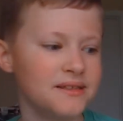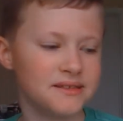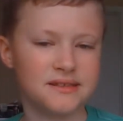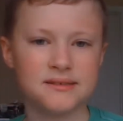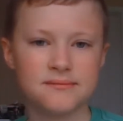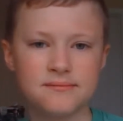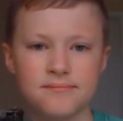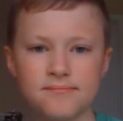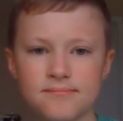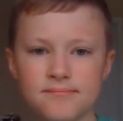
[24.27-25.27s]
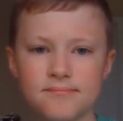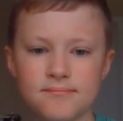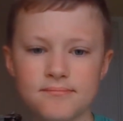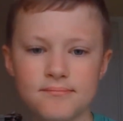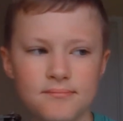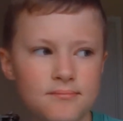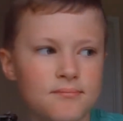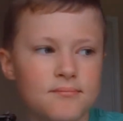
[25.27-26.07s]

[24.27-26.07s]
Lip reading: [no speech]